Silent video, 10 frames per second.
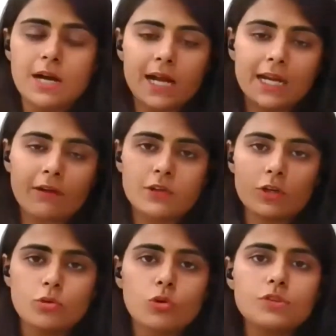And after
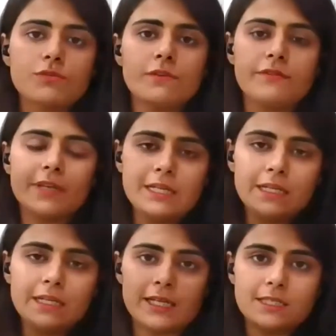those 15
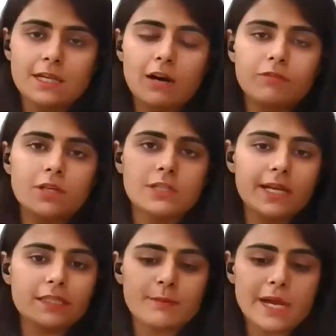days, after the
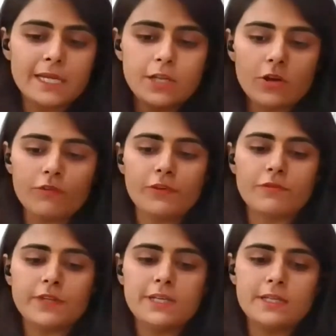expiry of
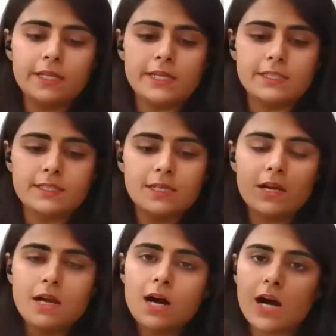15 days,
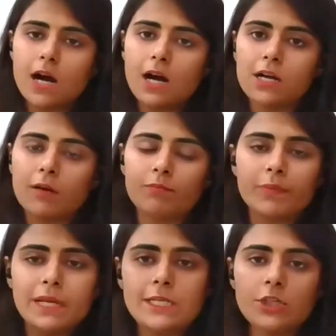a
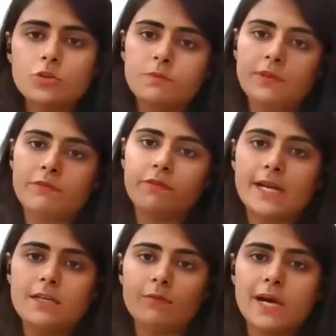complaint should be
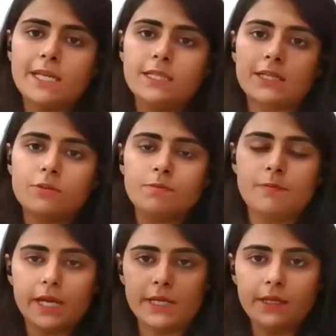filed by the
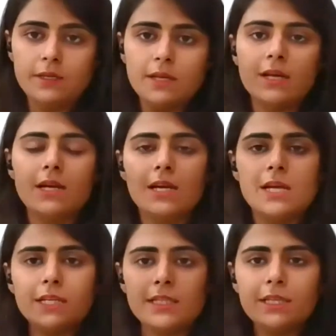payee
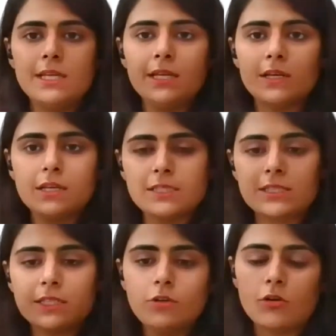in the
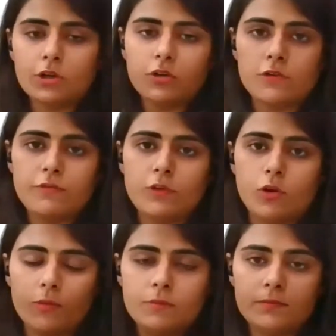concerned court of law.